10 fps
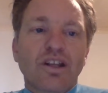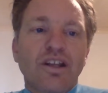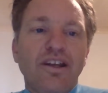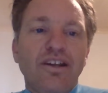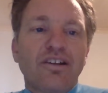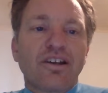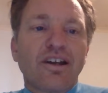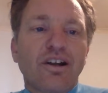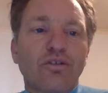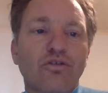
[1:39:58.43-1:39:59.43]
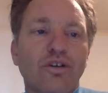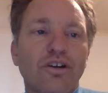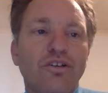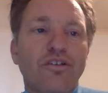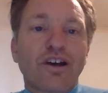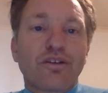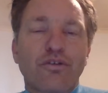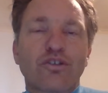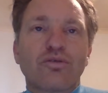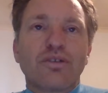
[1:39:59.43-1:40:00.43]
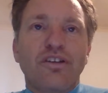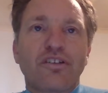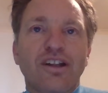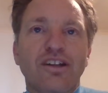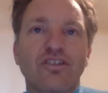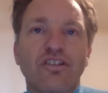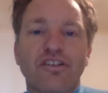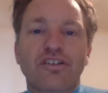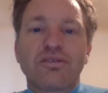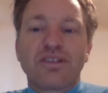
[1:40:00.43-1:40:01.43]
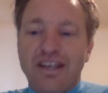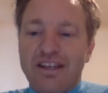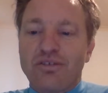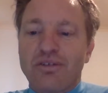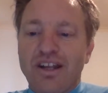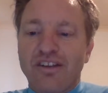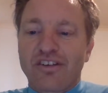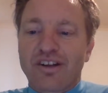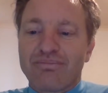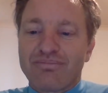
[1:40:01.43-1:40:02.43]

and I'll try and use artificial intelligence to get you an answer.